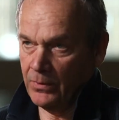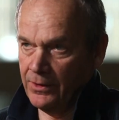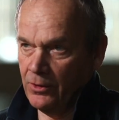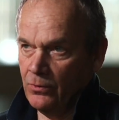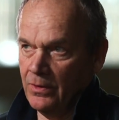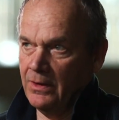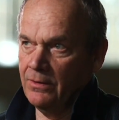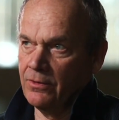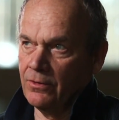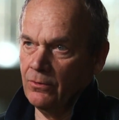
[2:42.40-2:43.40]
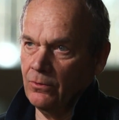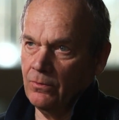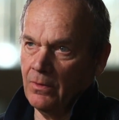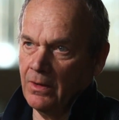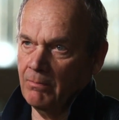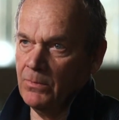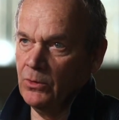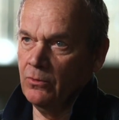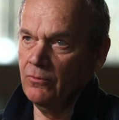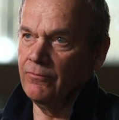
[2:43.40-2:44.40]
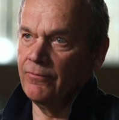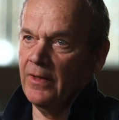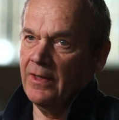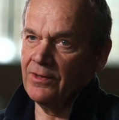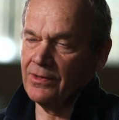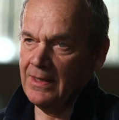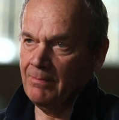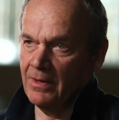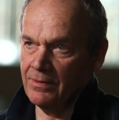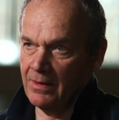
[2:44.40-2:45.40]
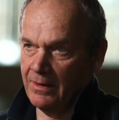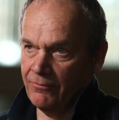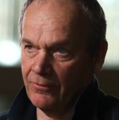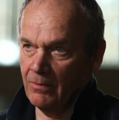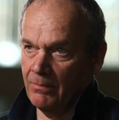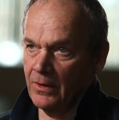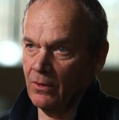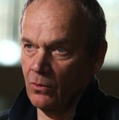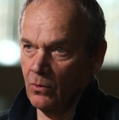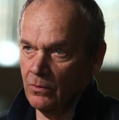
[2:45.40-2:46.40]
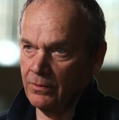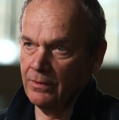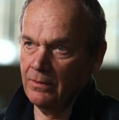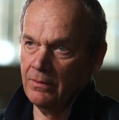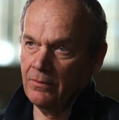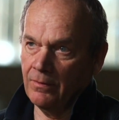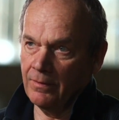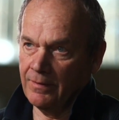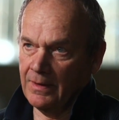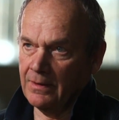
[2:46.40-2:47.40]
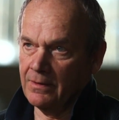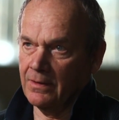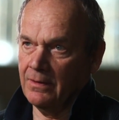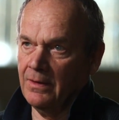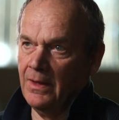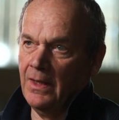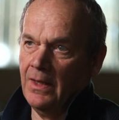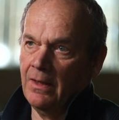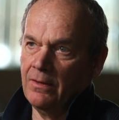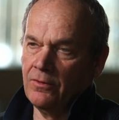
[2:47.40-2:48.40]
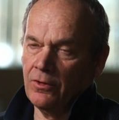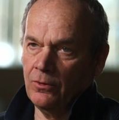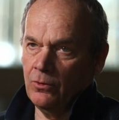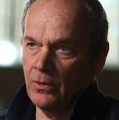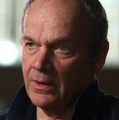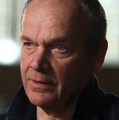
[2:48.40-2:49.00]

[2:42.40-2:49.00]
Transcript: We do need to uh, move very seamlessly from the court to the theatre to a